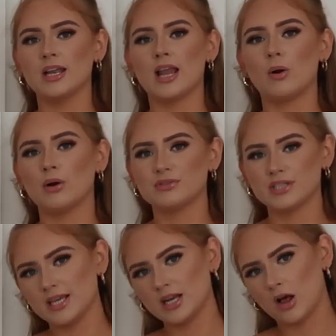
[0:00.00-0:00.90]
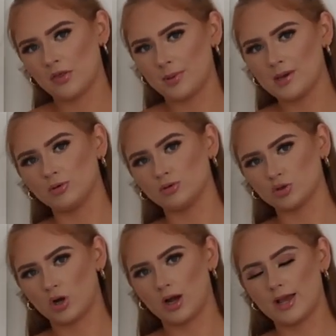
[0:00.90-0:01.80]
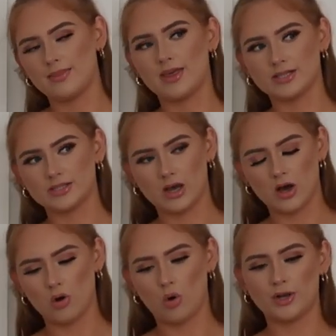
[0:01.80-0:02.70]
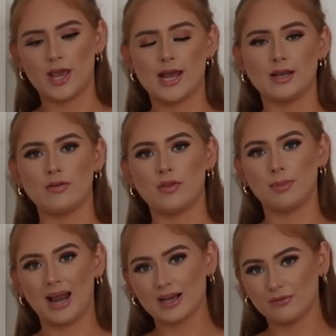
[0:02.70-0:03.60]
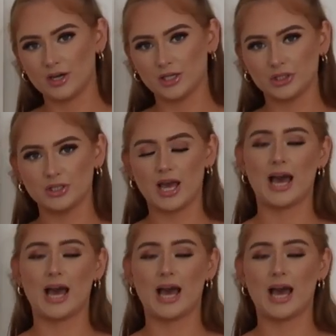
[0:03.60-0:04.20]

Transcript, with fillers: Now, I've seen other people try this skirt on in the black version